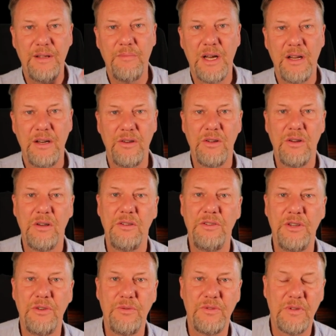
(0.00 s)
the manual,
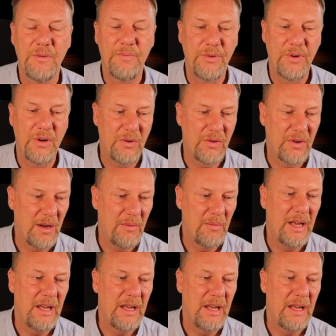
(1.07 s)
use the program.